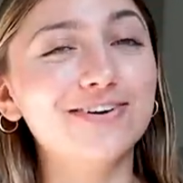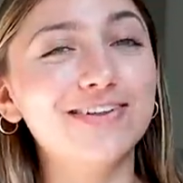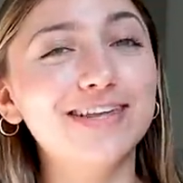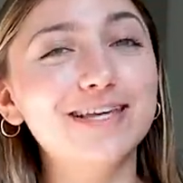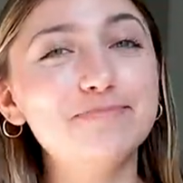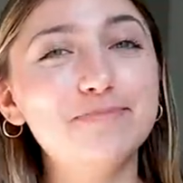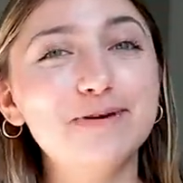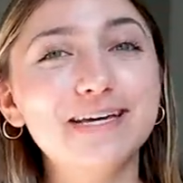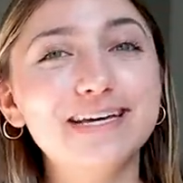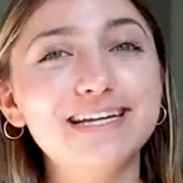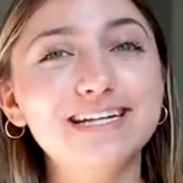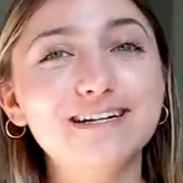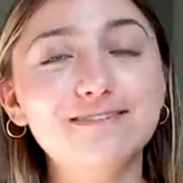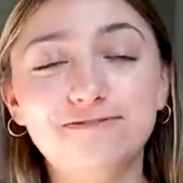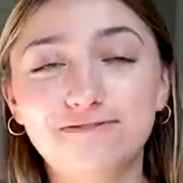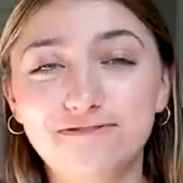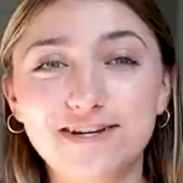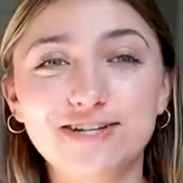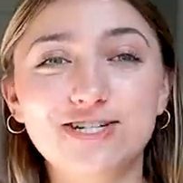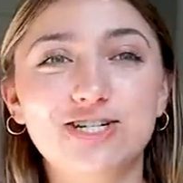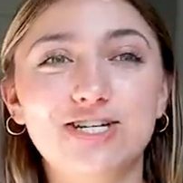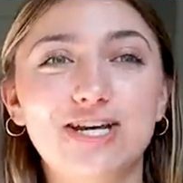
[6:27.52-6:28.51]
really big into
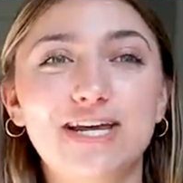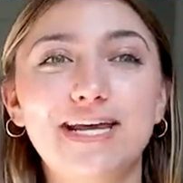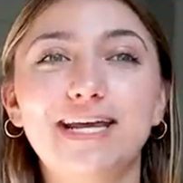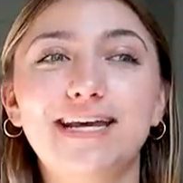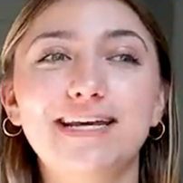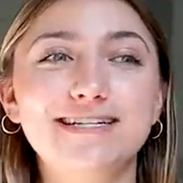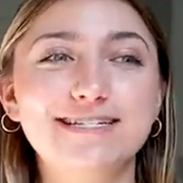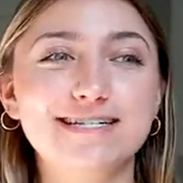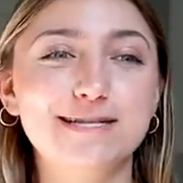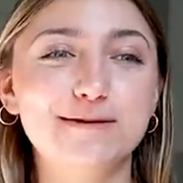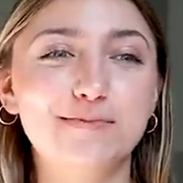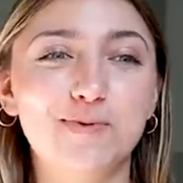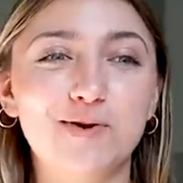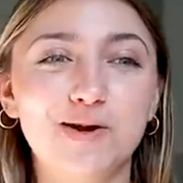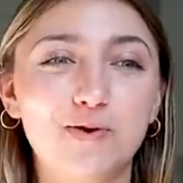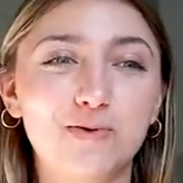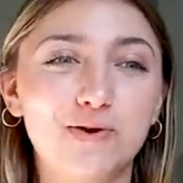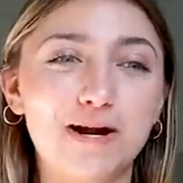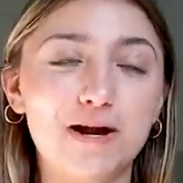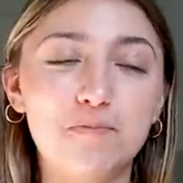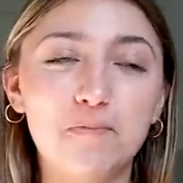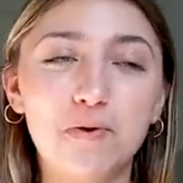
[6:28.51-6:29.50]
fishing to the
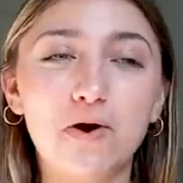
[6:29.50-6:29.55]
point where I